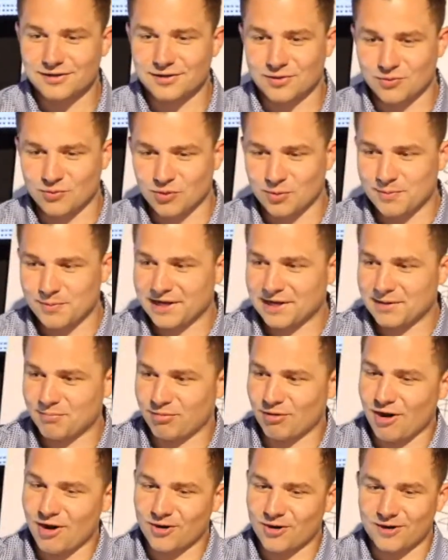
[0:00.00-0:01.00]
We're making
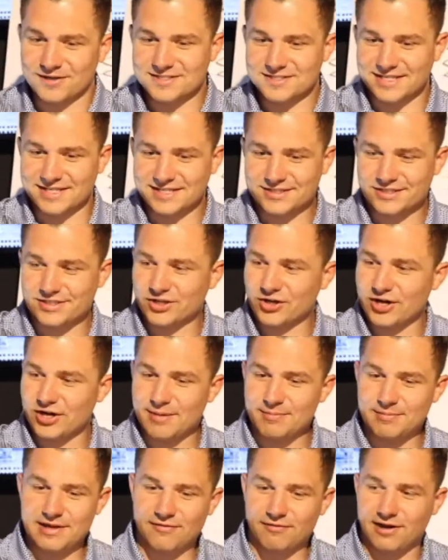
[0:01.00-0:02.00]
progress. Instagram
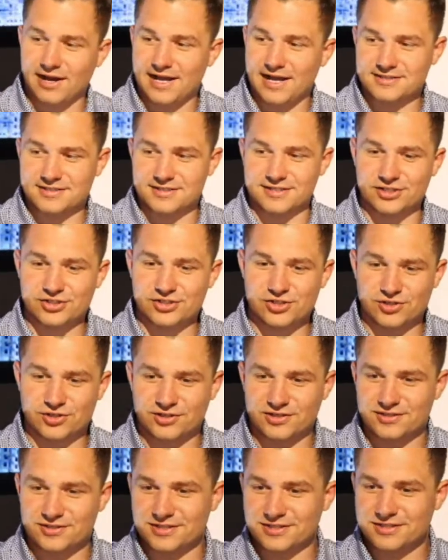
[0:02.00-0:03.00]
never has an issue
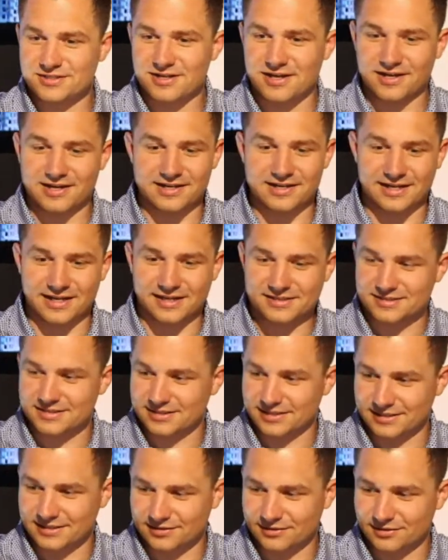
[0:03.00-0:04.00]
because it's not connected to
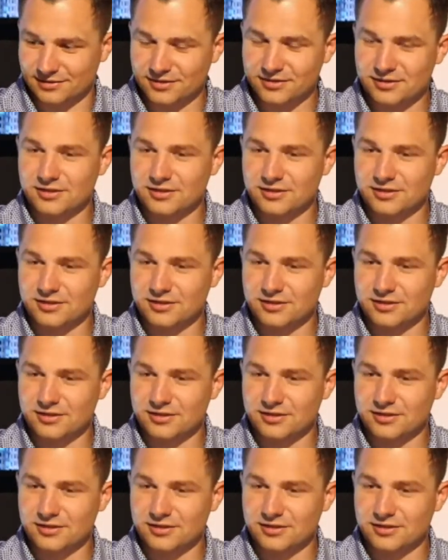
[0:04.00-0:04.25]
either.